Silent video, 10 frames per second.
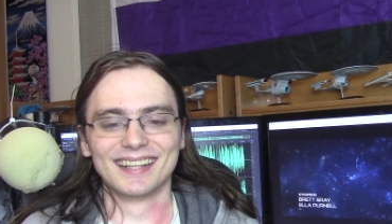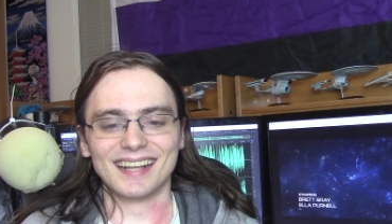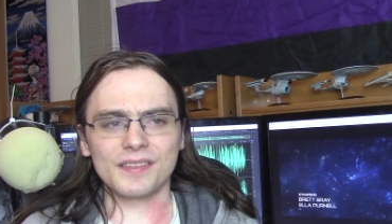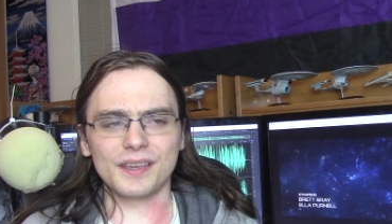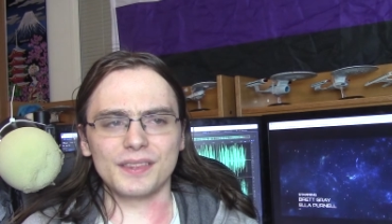
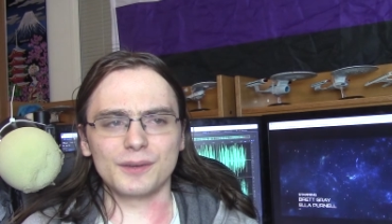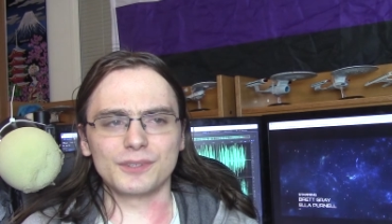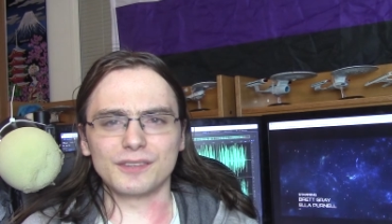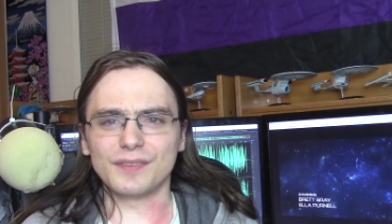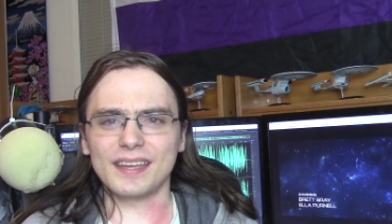there
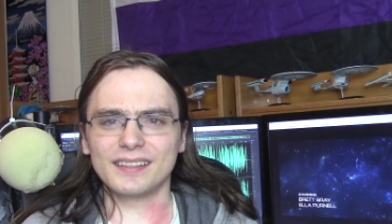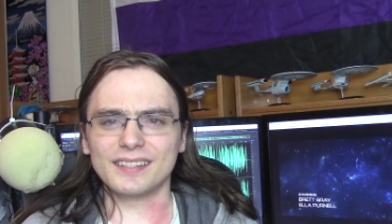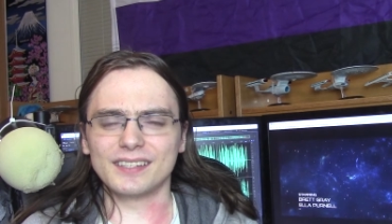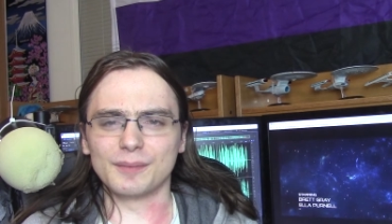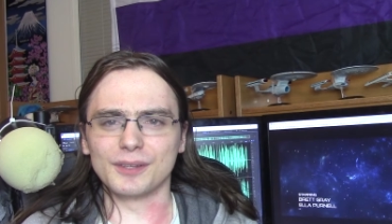was a vaguely
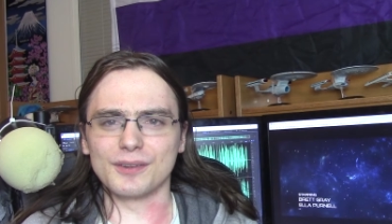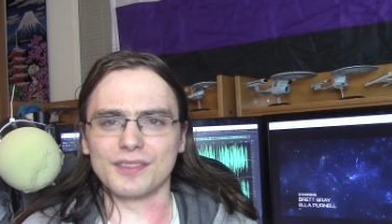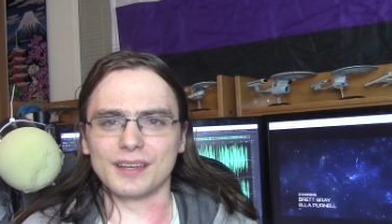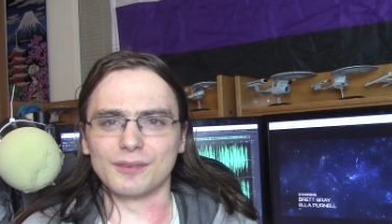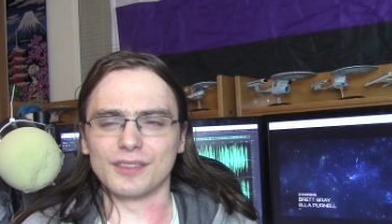similar
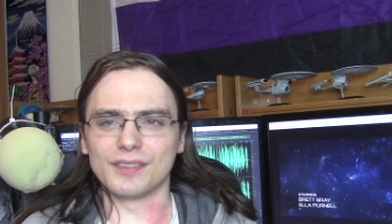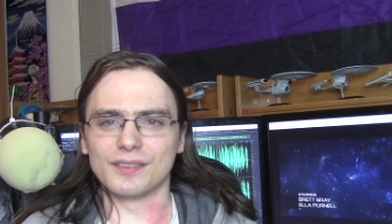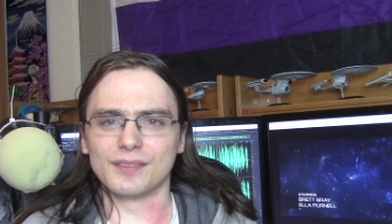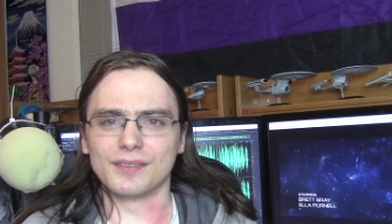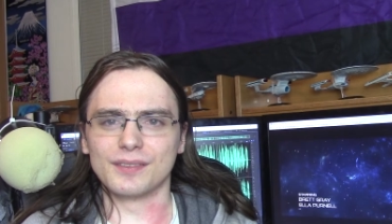thing with
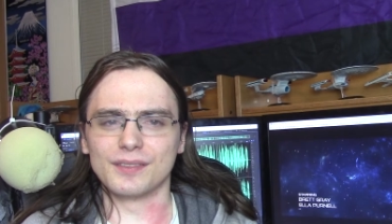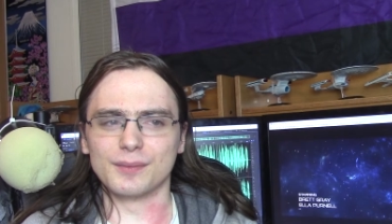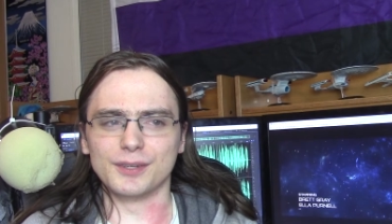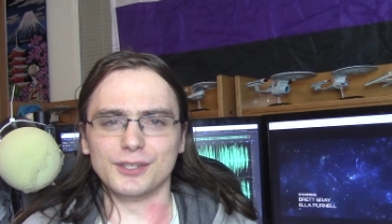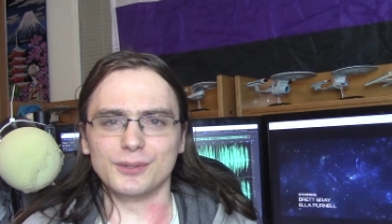the
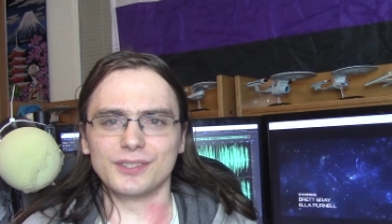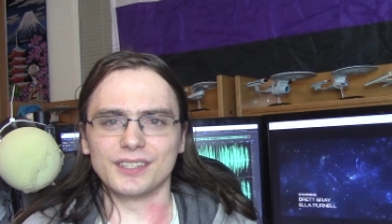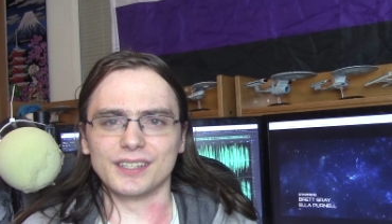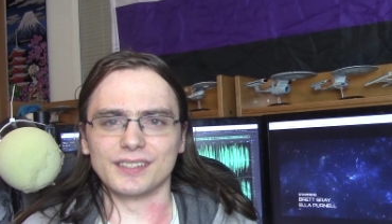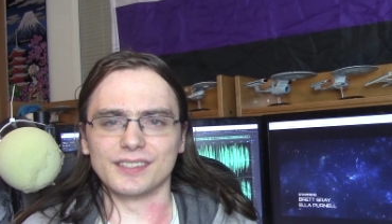
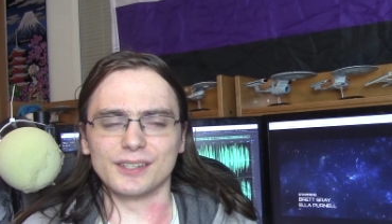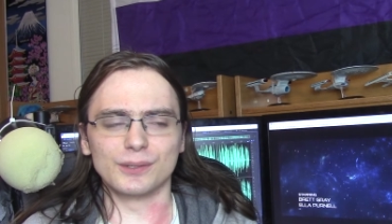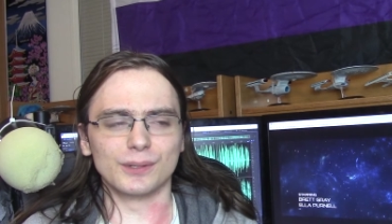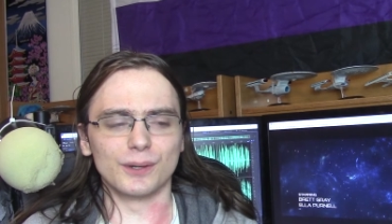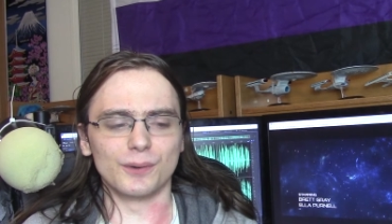Medusan,
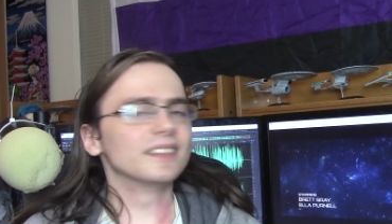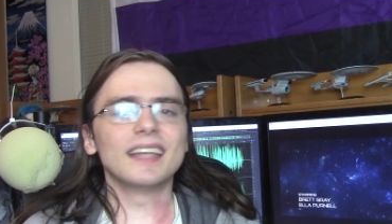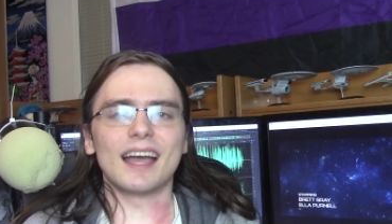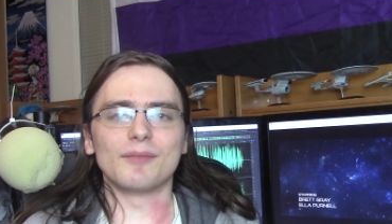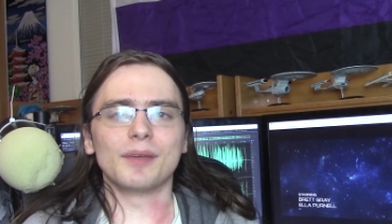Zero.
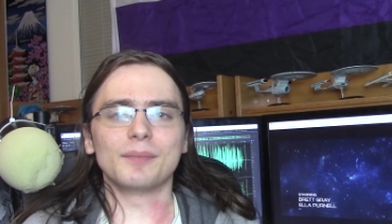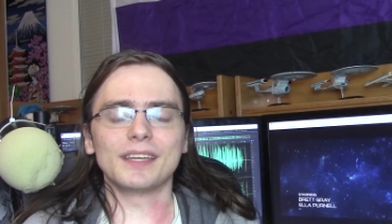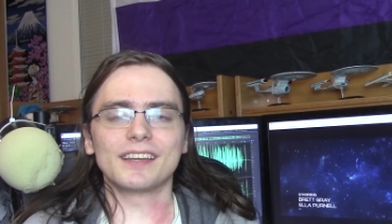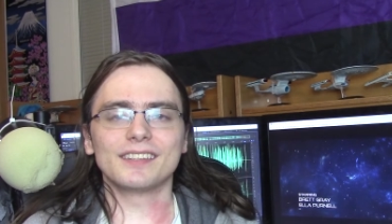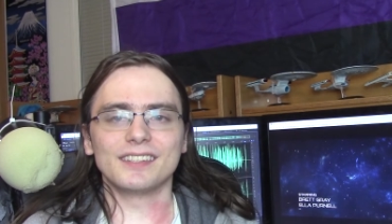Yeah,
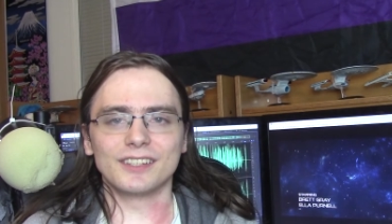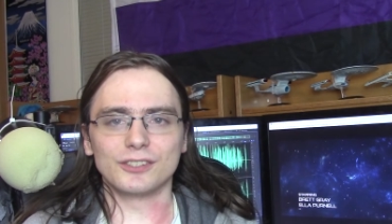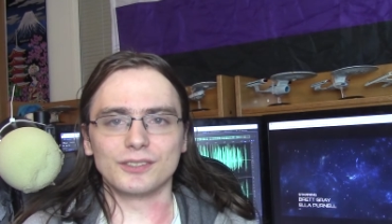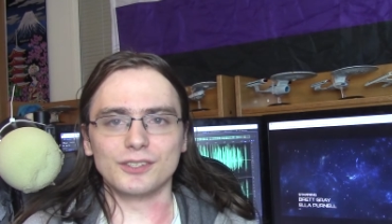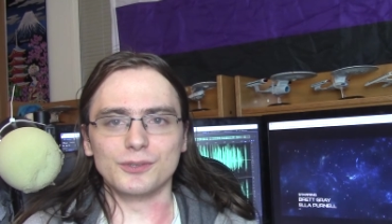because they're
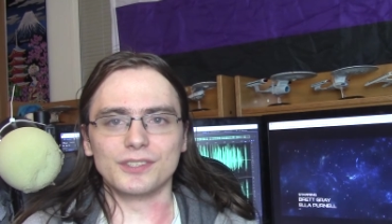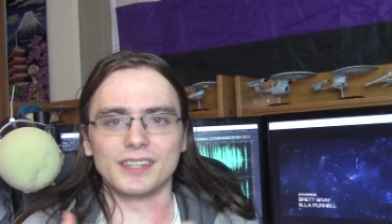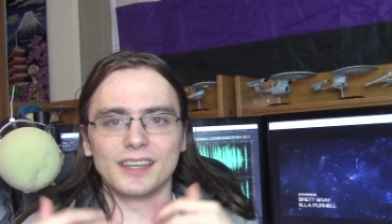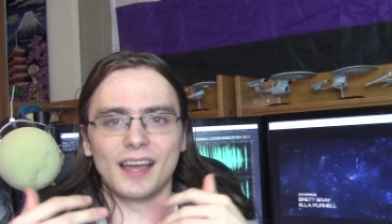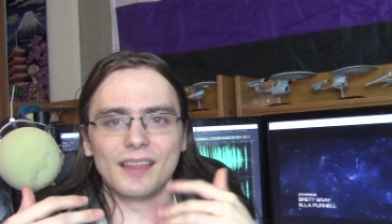introduced
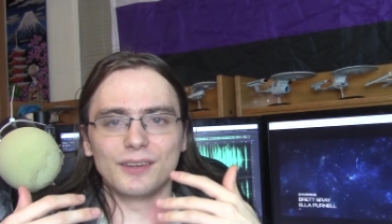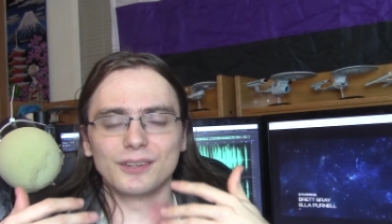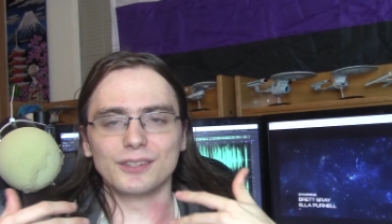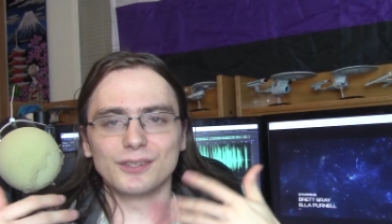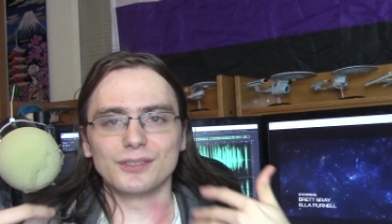
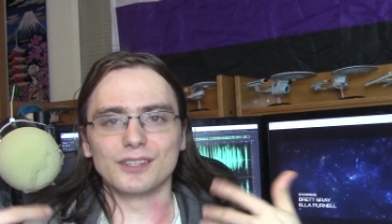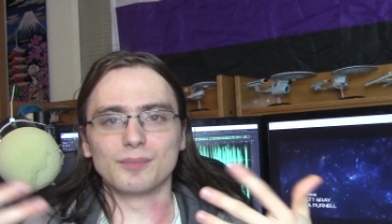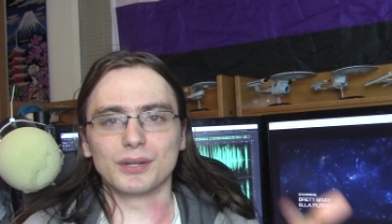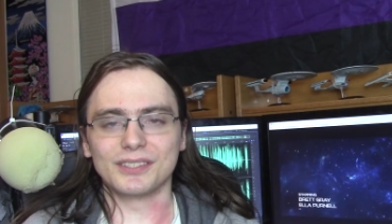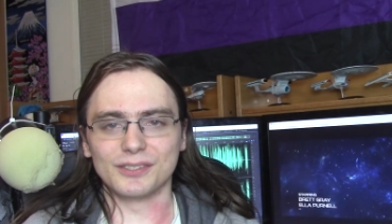as
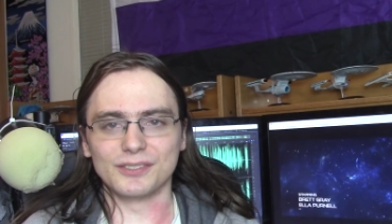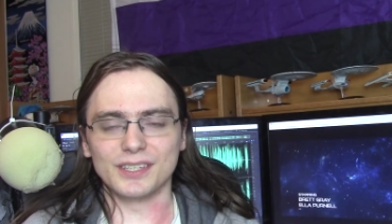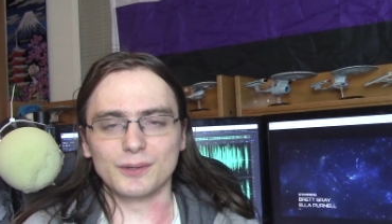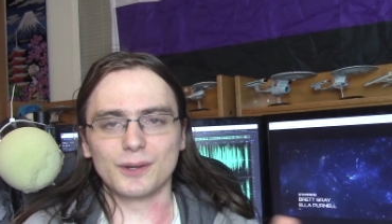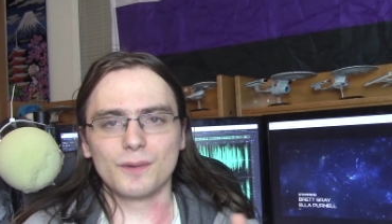Prisoner
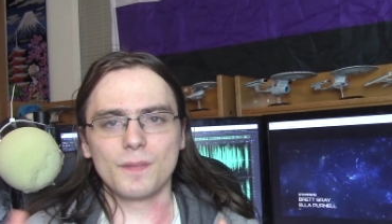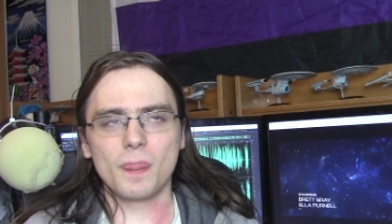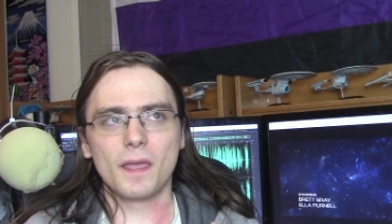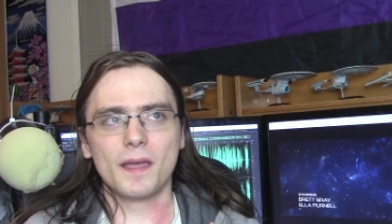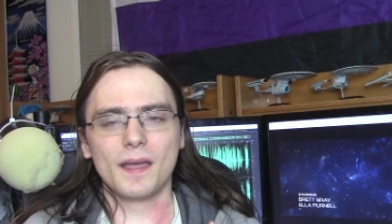Zero.
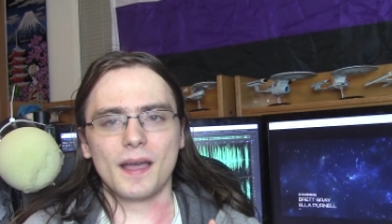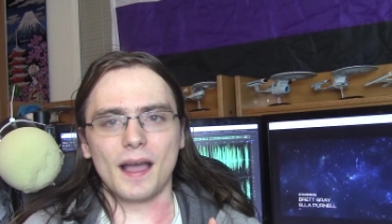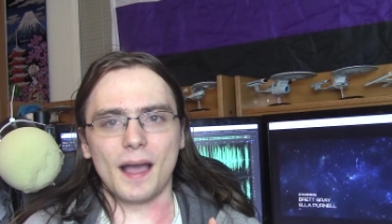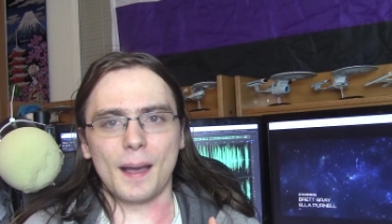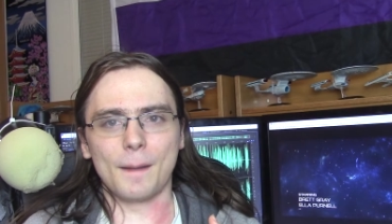
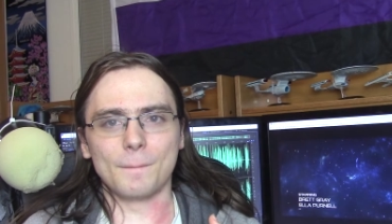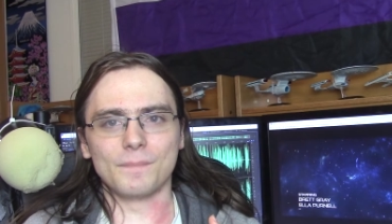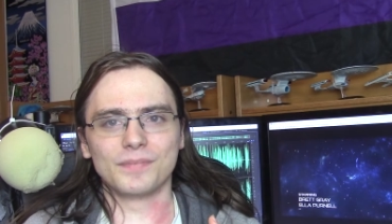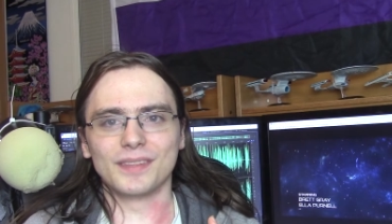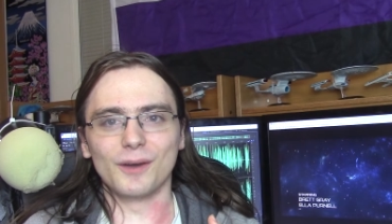
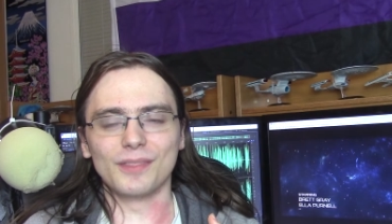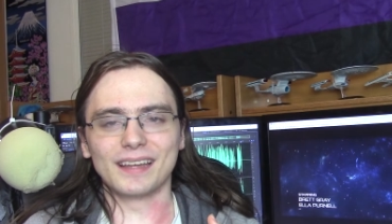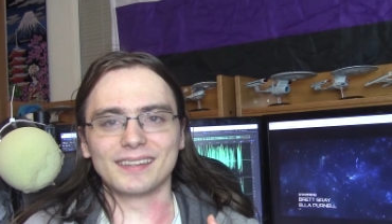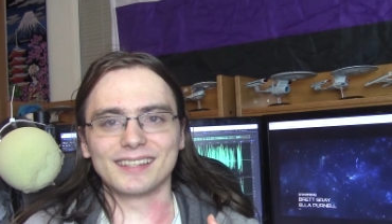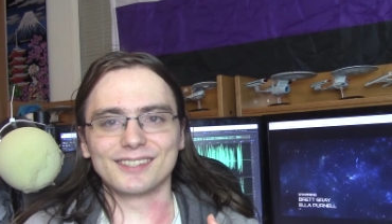No,
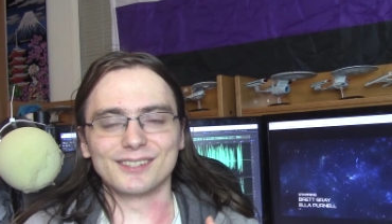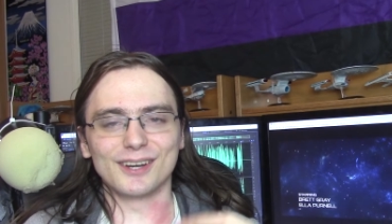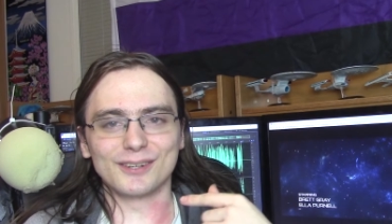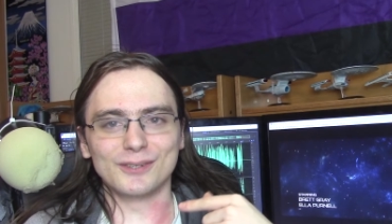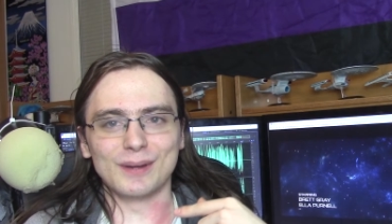that's the
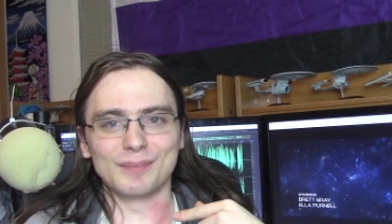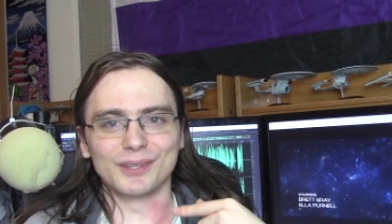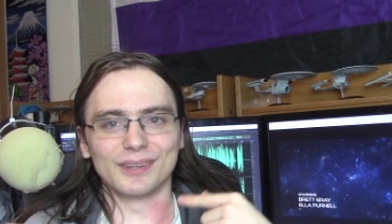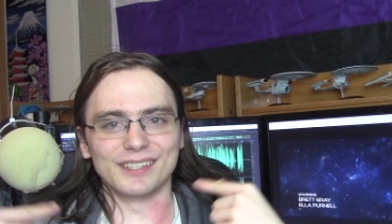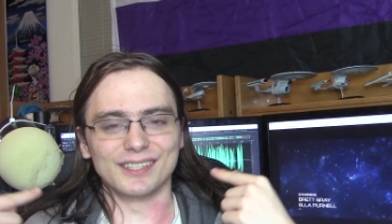Doctor Who
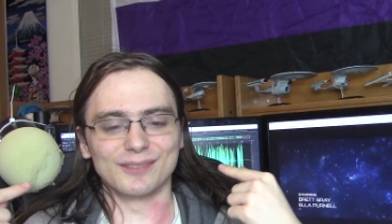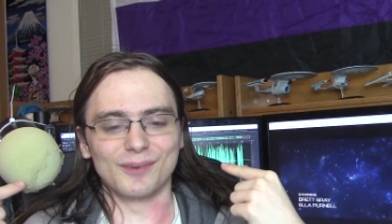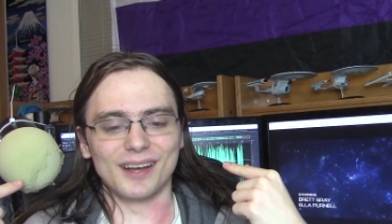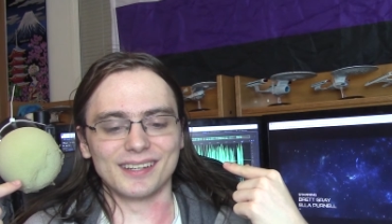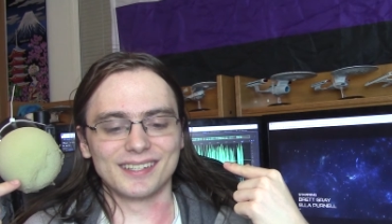episode I just
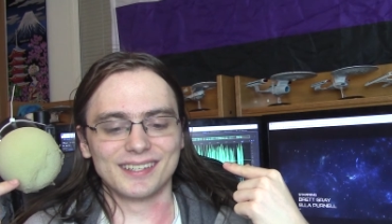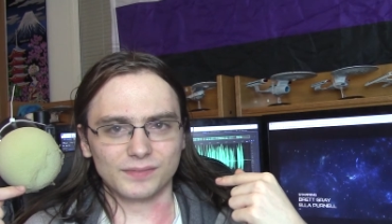watched.